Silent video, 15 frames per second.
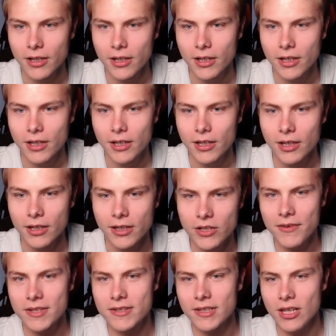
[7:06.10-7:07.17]
Next, we have
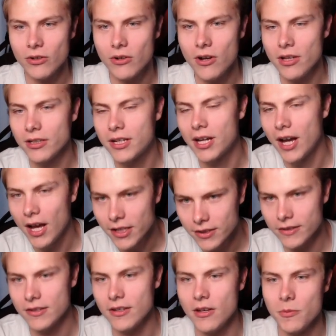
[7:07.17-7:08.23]
Acceleron
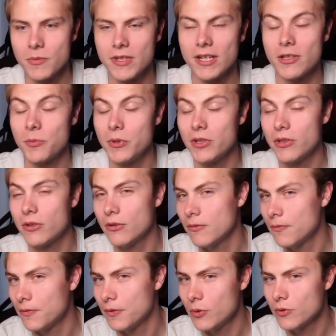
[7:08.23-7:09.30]
Customs, not to be
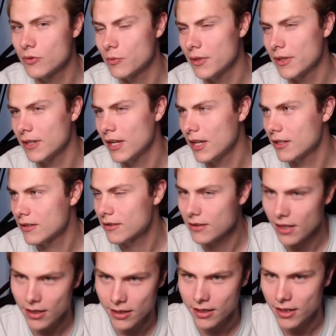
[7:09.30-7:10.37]
confused with
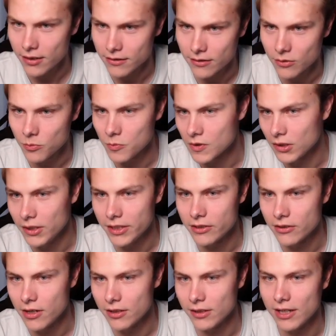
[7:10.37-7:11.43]
Accelecustom
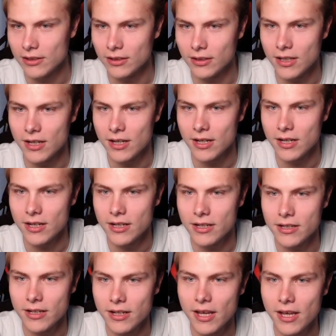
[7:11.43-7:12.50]
later on down the line.
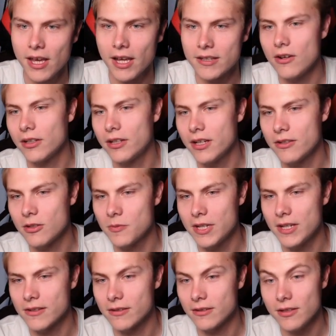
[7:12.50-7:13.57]
Acceleron Customs
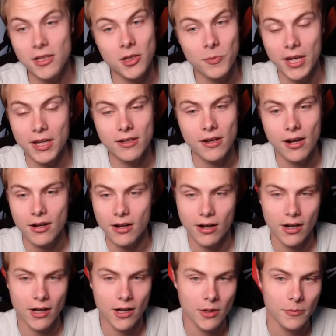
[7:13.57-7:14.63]
has an
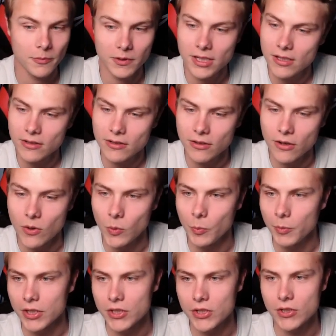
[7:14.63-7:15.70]
eBay.com link, so
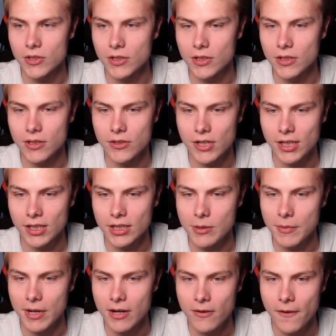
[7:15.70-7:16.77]
make sure to check
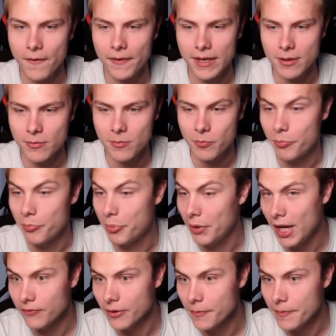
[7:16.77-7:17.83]
them out and buy
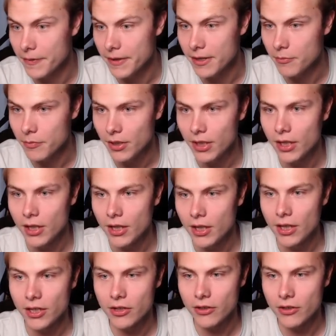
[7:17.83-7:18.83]
from them. Here